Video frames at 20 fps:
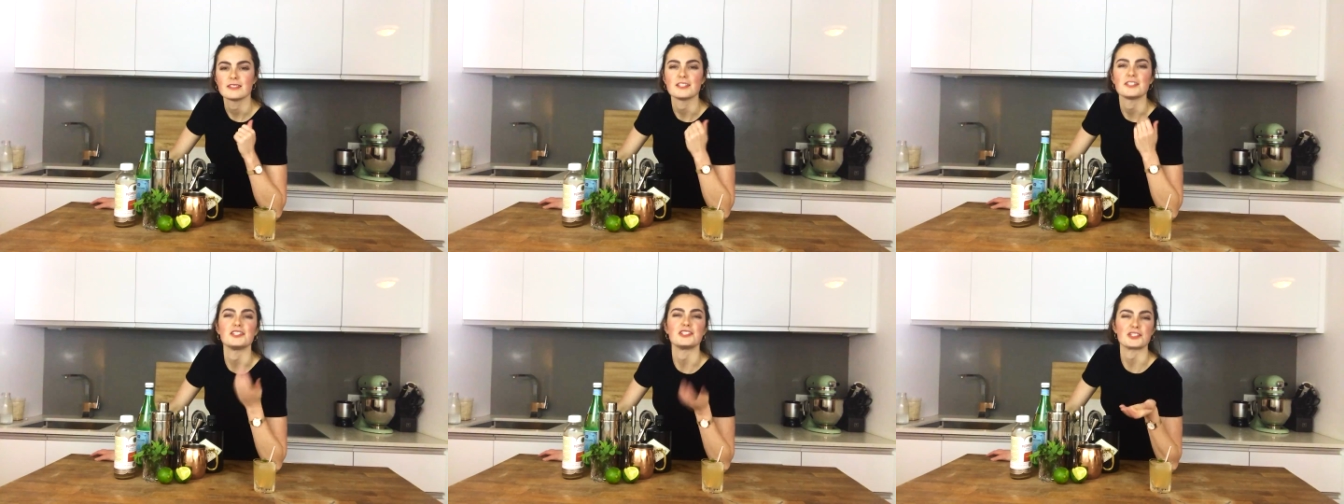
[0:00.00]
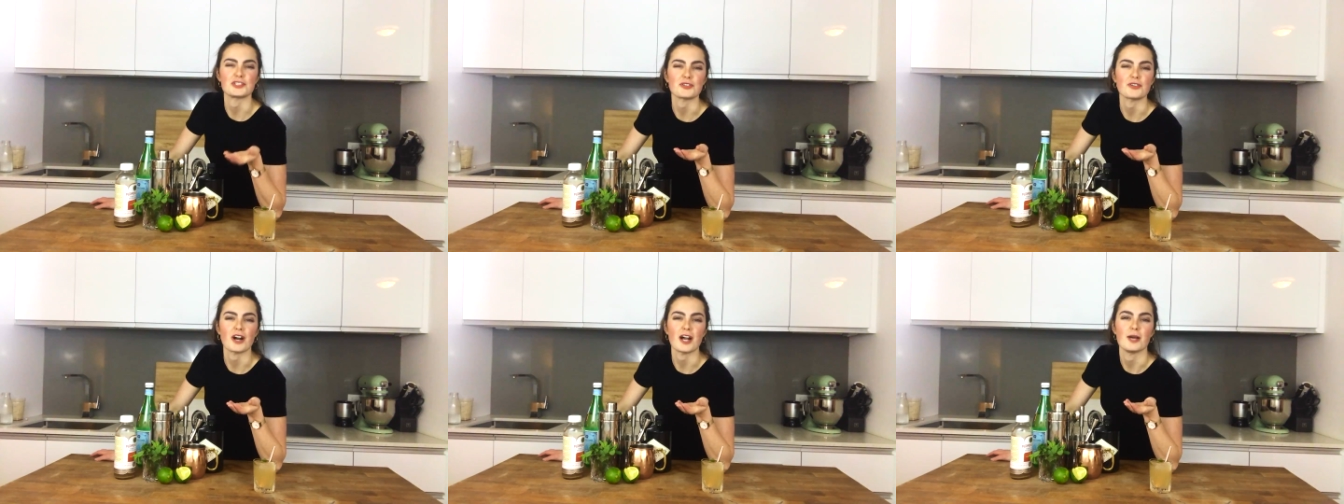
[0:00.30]
to
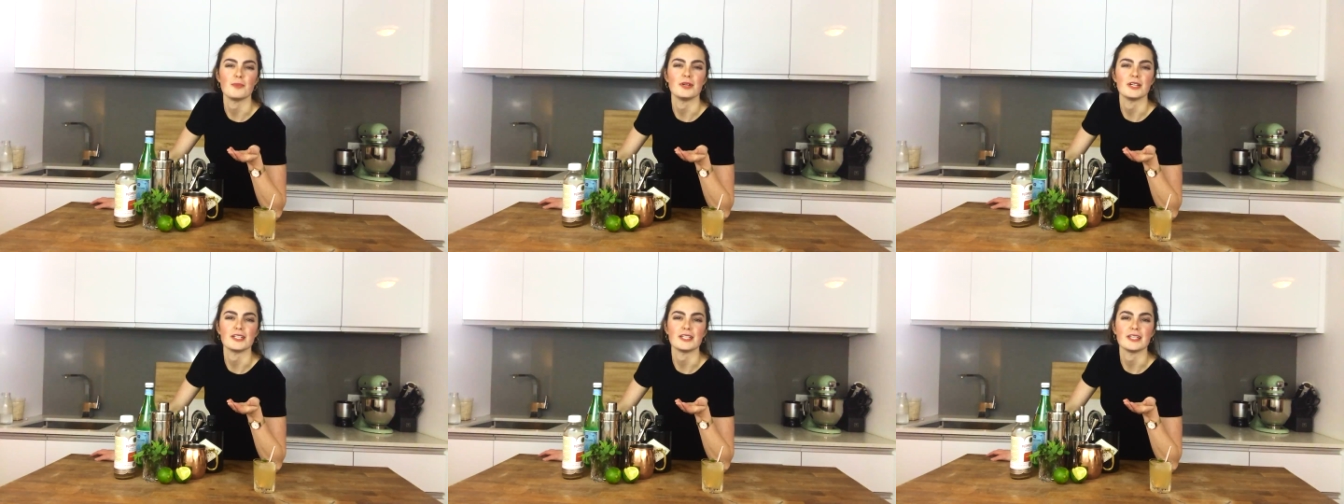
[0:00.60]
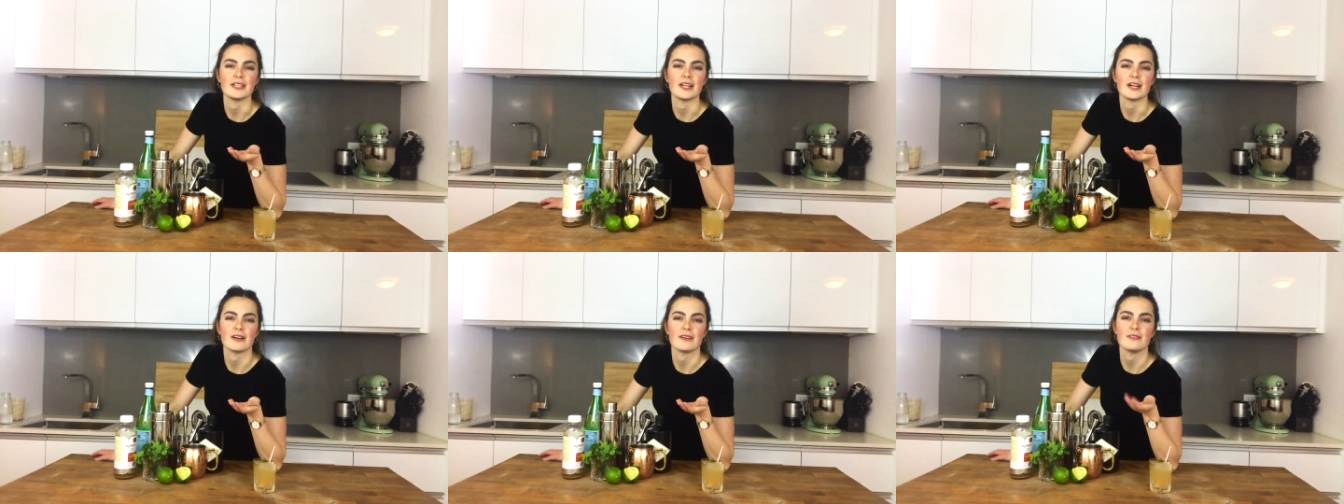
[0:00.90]
describe it,
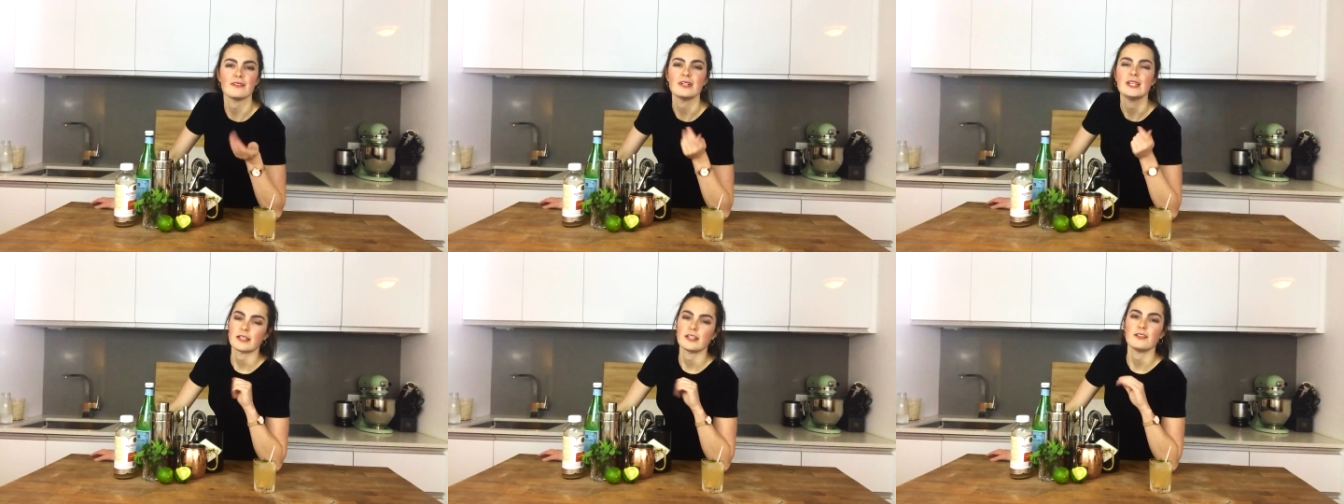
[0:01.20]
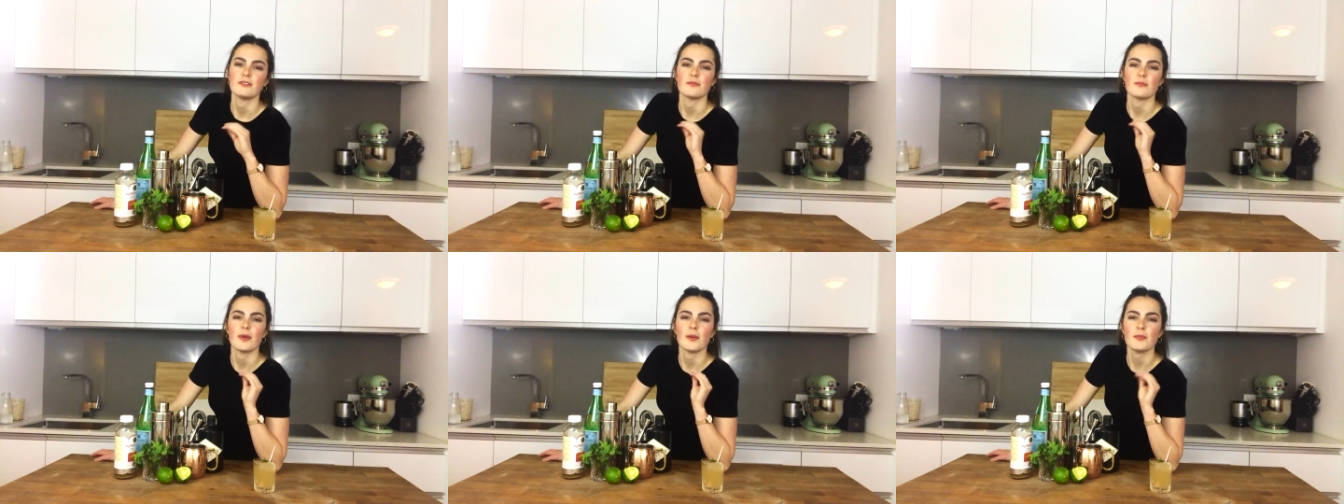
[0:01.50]
you know?
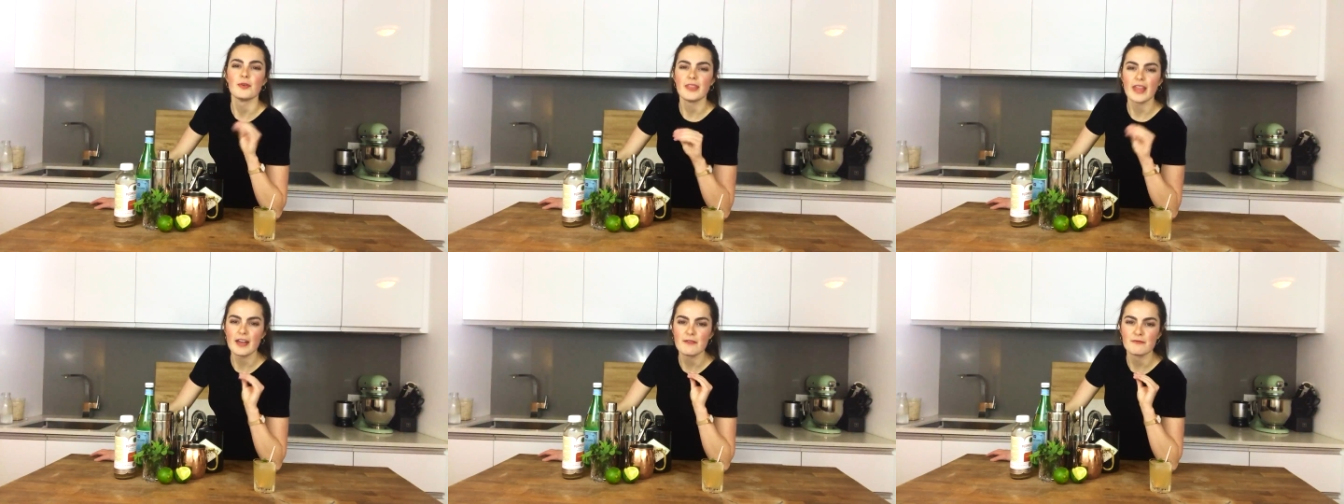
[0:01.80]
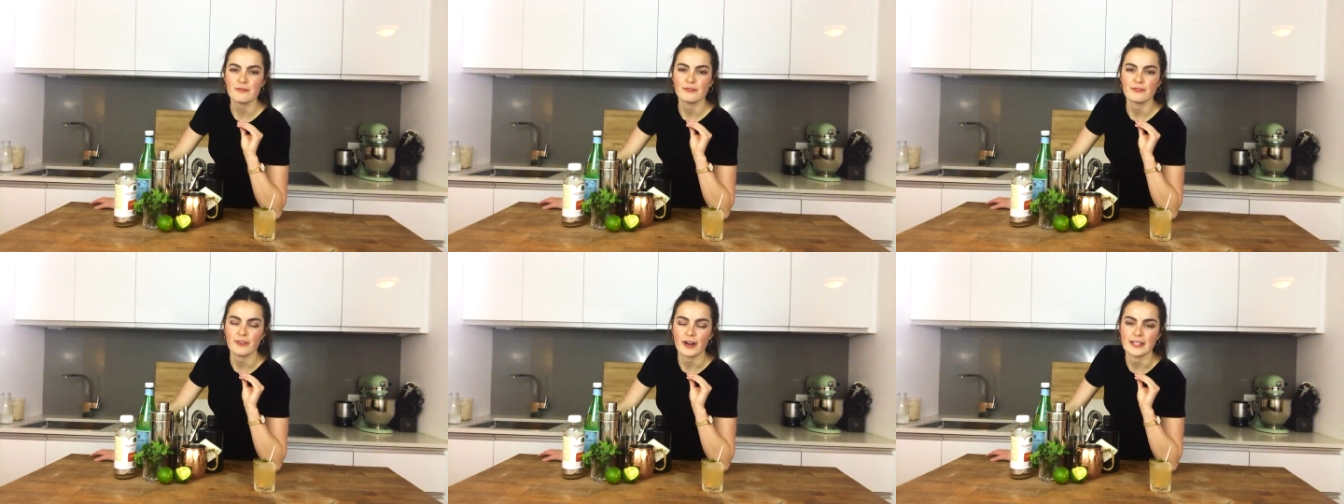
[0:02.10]
You remember
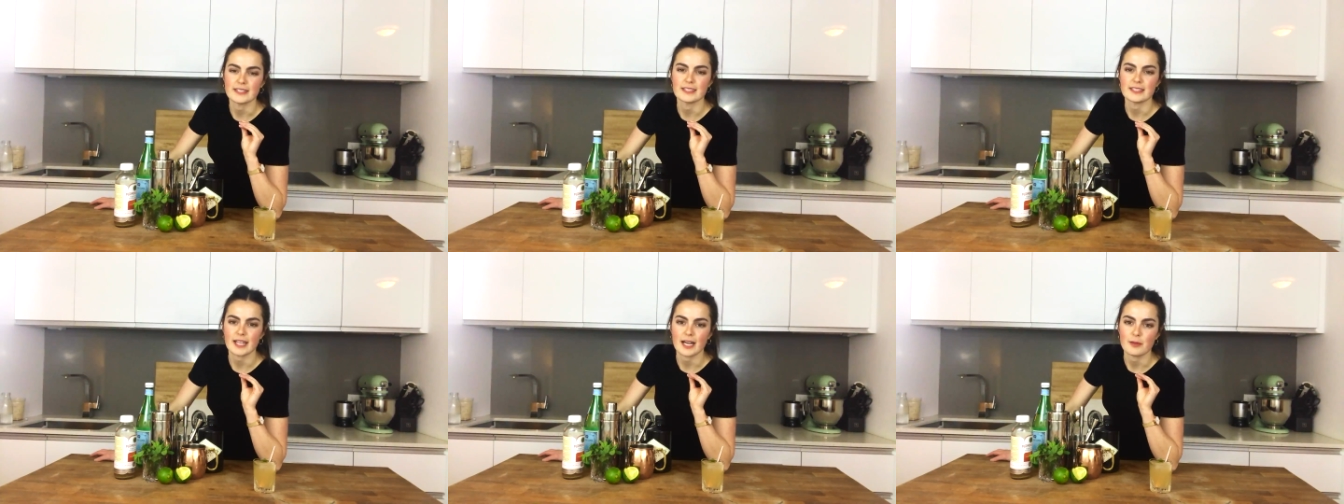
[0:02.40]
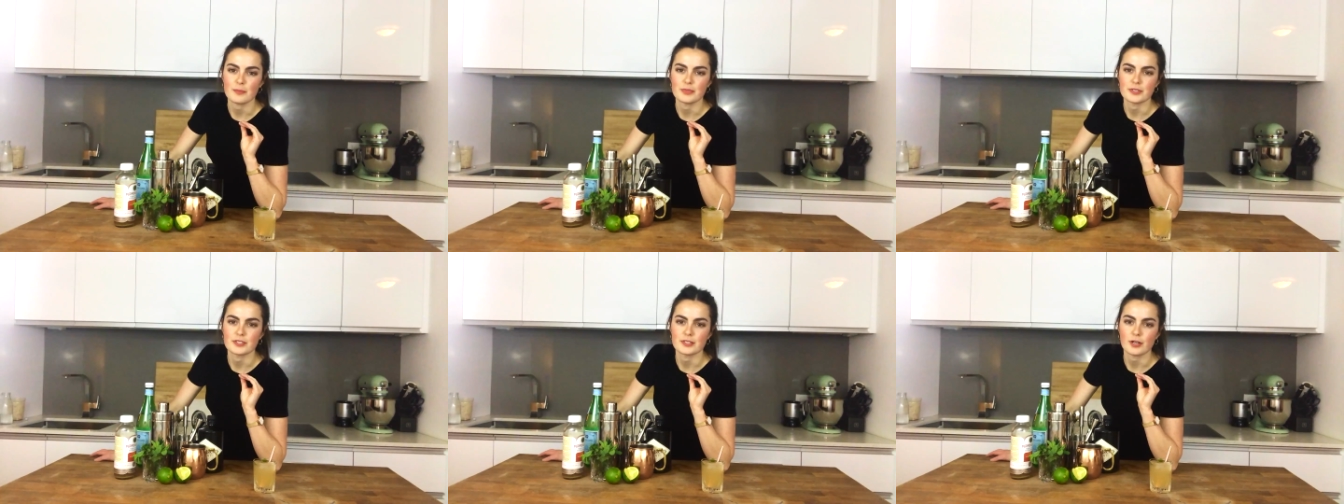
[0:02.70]
that Friends
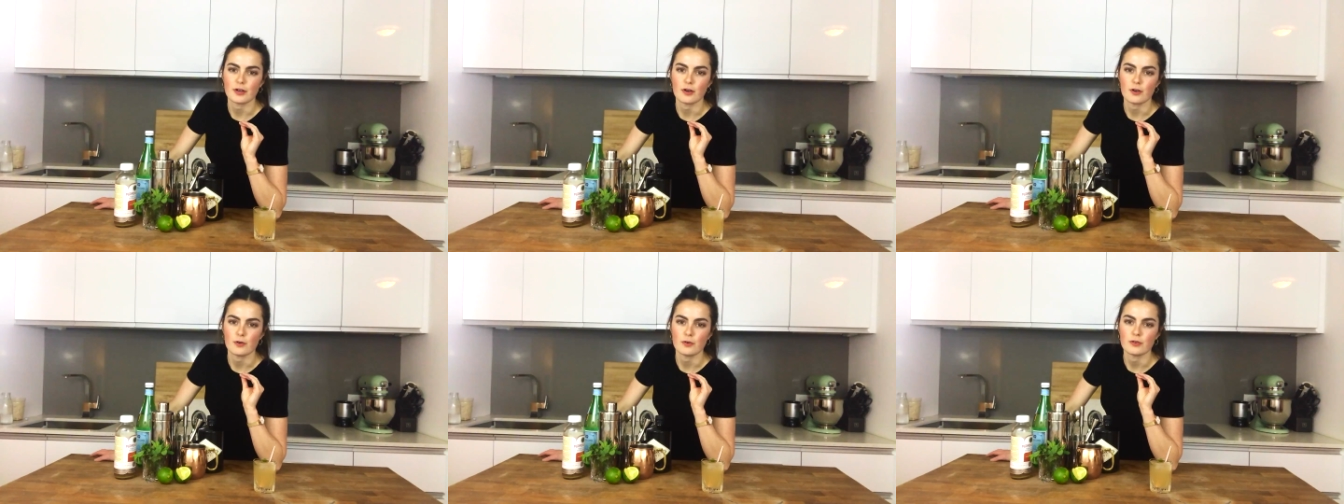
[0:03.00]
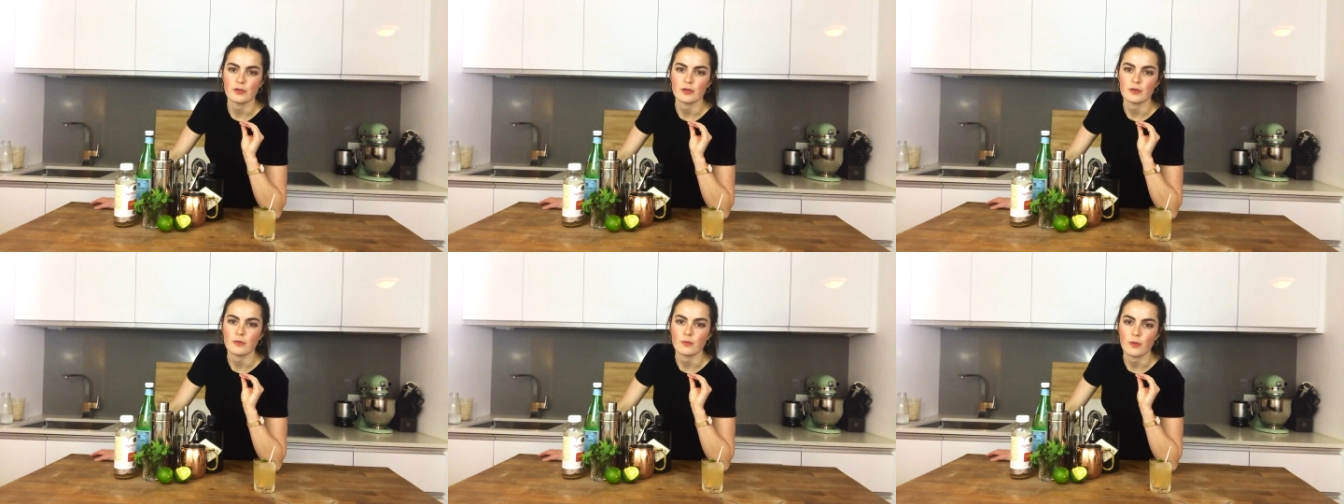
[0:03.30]

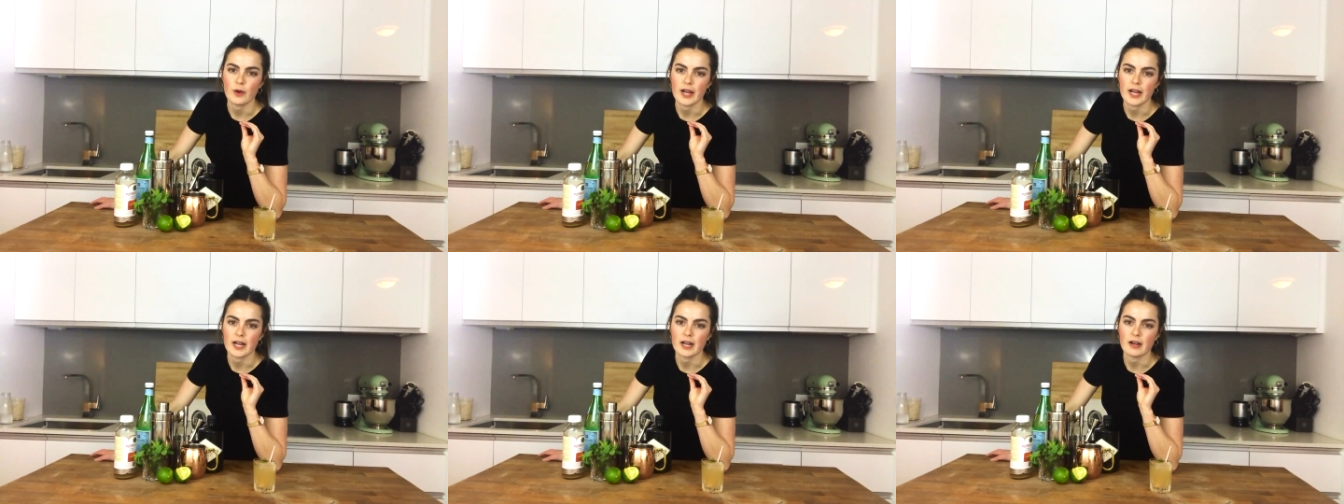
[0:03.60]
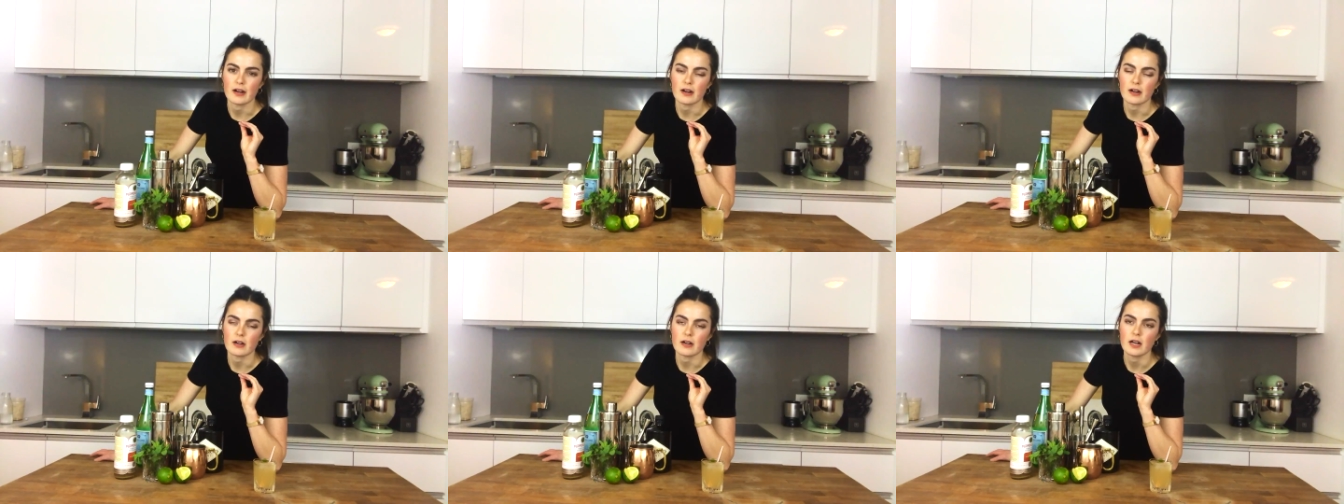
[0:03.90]
episode
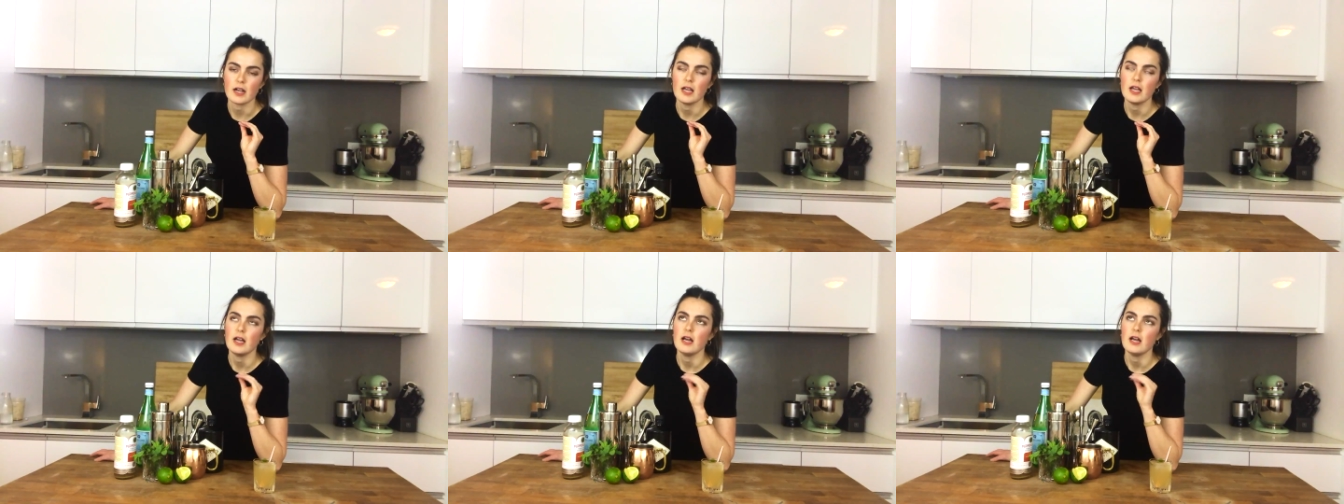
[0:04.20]
where